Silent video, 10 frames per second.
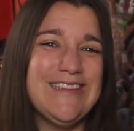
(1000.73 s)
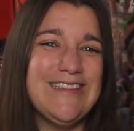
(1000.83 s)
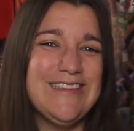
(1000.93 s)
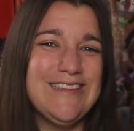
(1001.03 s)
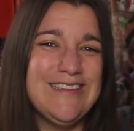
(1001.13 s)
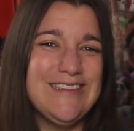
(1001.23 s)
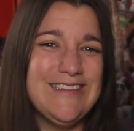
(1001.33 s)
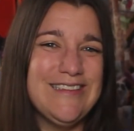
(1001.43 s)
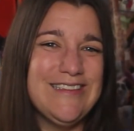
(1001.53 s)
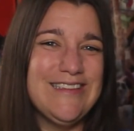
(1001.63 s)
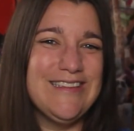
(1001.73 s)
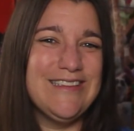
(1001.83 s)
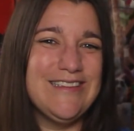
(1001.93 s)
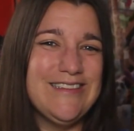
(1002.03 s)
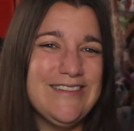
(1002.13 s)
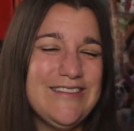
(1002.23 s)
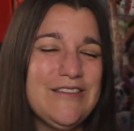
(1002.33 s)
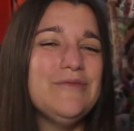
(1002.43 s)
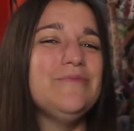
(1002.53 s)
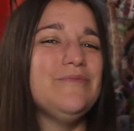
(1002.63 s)

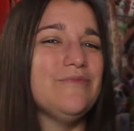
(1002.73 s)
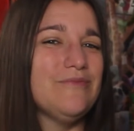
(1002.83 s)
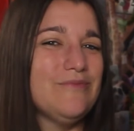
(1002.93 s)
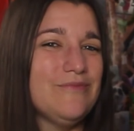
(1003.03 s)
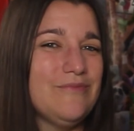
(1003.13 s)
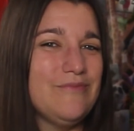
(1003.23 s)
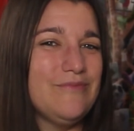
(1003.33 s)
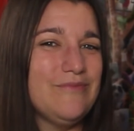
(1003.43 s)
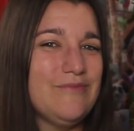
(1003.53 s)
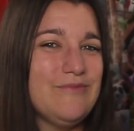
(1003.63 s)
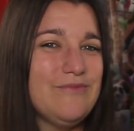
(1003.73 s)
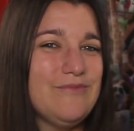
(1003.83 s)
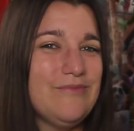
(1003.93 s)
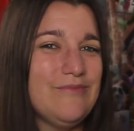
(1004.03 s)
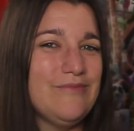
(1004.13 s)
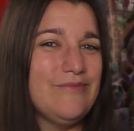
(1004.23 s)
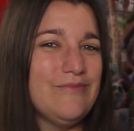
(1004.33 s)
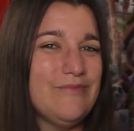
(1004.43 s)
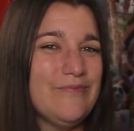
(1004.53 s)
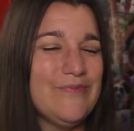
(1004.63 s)
No words are spoken by the person on screen.